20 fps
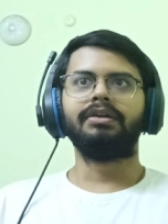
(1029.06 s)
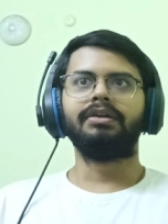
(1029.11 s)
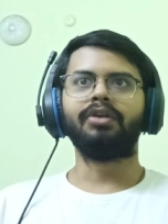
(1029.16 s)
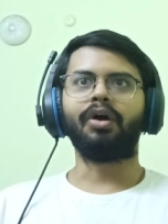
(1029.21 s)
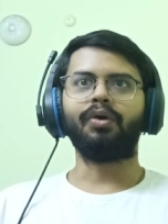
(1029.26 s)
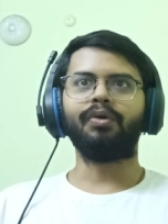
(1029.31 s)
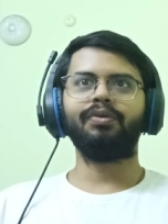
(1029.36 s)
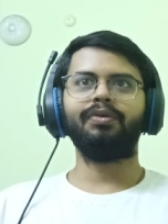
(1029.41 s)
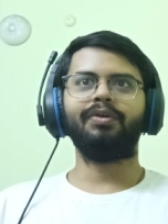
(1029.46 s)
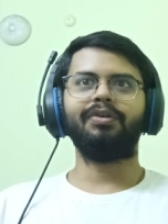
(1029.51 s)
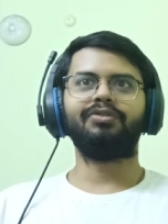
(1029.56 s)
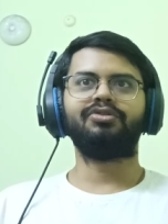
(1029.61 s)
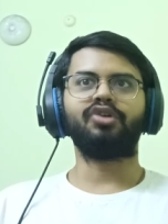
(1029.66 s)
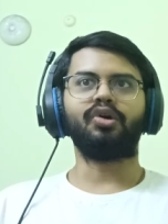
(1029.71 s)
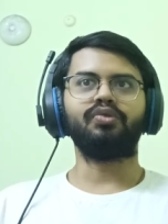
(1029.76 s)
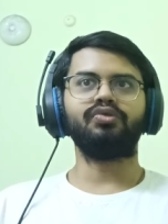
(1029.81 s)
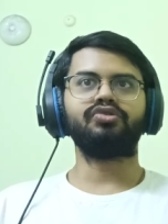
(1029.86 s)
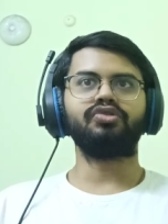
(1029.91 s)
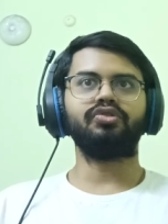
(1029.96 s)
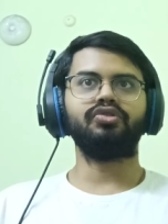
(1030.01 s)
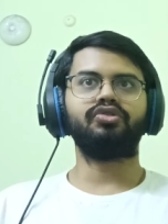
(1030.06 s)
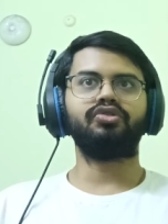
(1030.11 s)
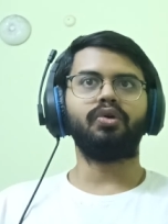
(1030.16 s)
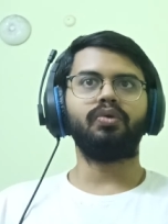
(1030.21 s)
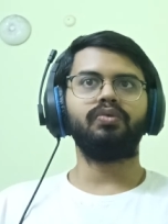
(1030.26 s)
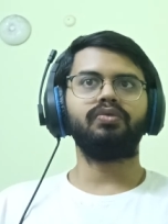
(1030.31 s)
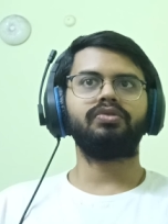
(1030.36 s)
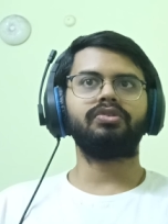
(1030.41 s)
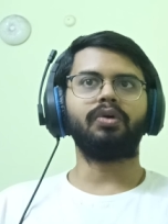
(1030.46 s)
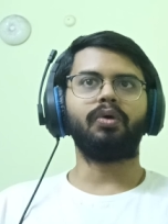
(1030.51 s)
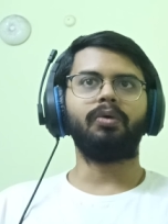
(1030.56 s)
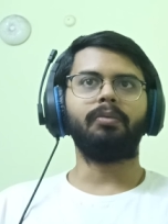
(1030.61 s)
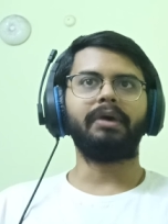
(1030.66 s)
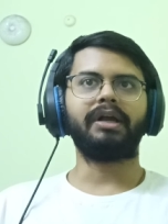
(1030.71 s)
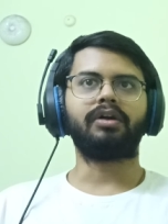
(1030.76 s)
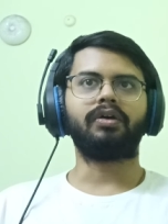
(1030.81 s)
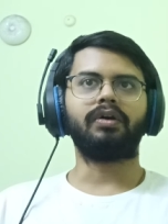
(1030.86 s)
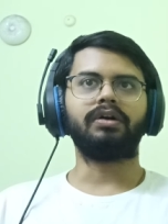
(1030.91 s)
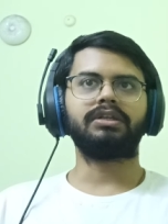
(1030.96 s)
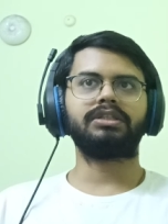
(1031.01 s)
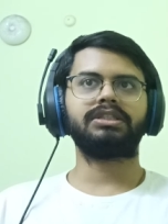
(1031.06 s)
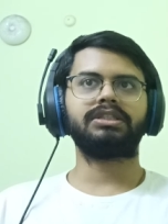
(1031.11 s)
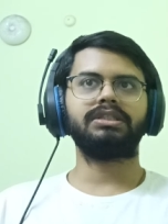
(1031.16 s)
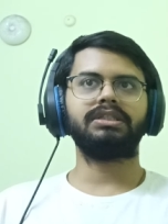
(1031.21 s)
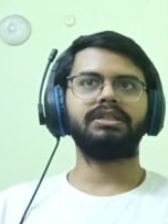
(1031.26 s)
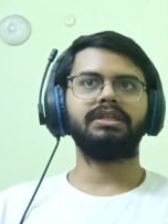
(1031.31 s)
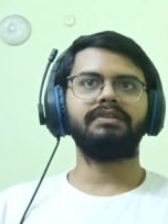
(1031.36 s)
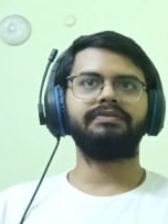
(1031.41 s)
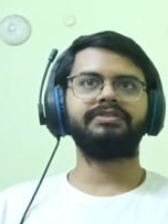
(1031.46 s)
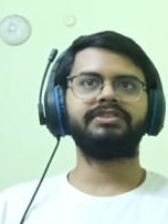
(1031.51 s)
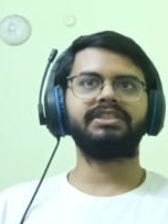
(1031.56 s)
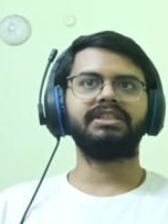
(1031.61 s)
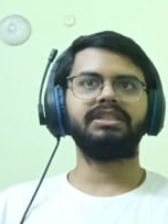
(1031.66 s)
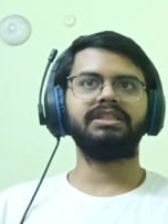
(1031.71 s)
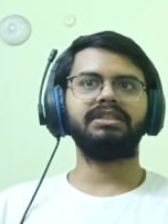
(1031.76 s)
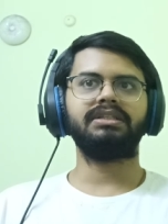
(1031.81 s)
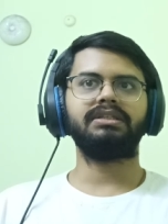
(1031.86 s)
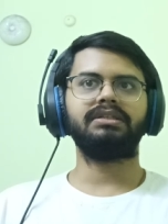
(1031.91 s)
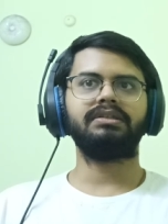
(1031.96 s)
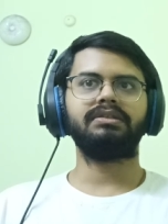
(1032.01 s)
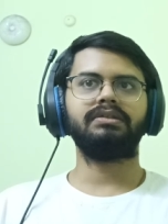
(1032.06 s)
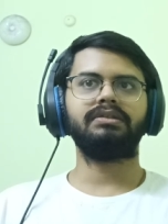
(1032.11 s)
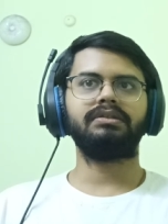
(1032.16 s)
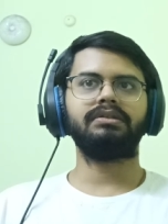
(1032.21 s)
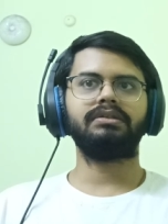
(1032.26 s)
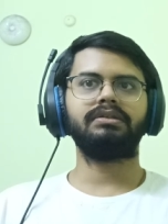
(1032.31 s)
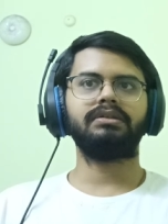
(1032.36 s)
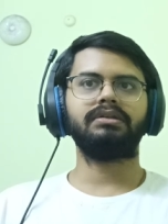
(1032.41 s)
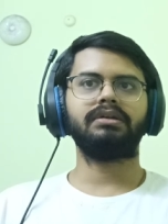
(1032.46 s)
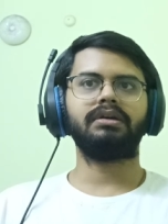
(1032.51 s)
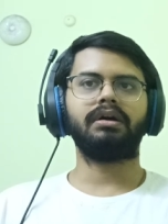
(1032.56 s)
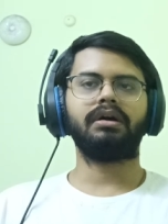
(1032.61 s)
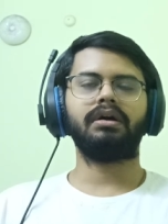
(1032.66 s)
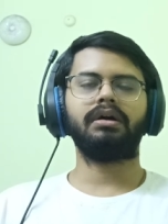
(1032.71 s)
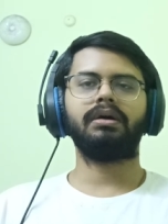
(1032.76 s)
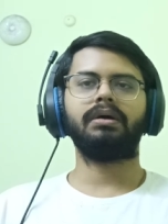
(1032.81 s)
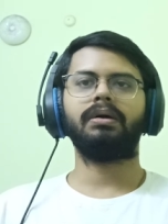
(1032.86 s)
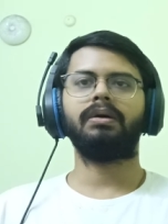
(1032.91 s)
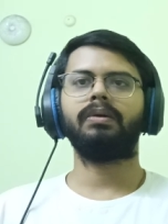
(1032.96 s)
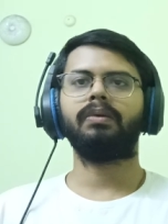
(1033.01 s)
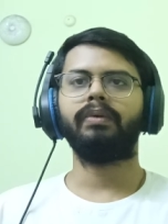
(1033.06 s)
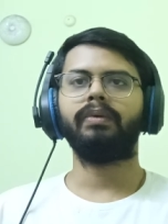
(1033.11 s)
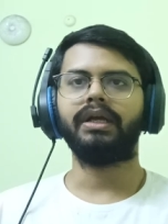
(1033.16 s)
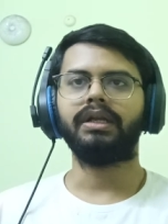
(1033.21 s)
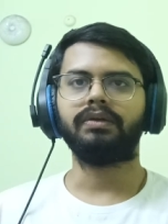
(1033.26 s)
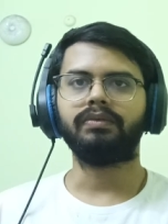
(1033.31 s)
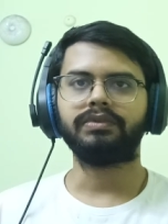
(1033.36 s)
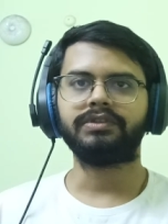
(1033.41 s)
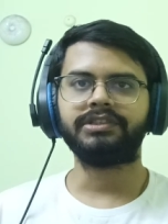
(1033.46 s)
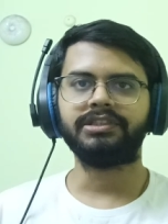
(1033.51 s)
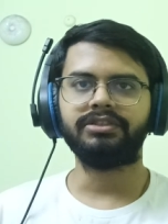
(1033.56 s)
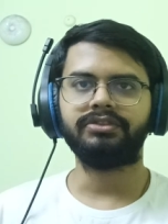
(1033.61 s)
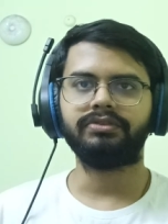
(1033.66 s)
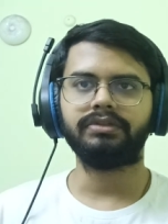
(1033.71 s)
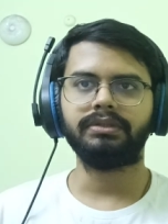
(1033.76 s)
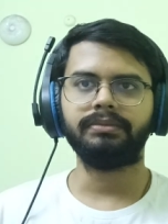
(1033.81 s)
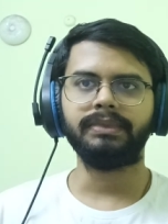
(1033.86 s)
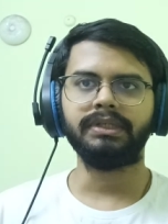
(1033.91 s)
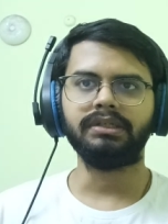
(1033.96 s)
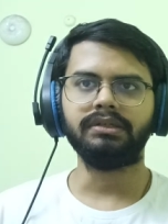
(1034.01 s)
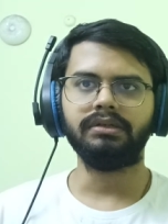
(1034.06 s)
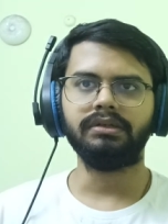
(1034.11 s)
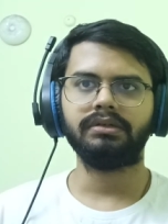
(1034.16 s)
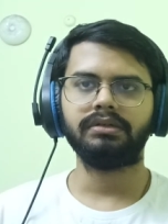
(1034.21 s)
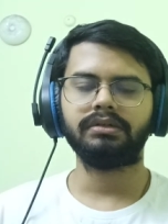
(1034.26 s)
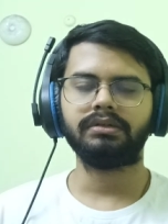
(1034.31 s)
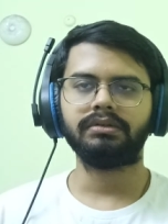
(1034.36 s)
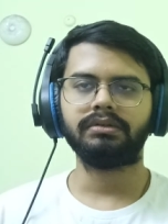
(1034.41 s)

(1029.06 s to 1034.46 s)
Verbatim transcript: No, don't. Oh my god. If she... Wait, was she dreaming?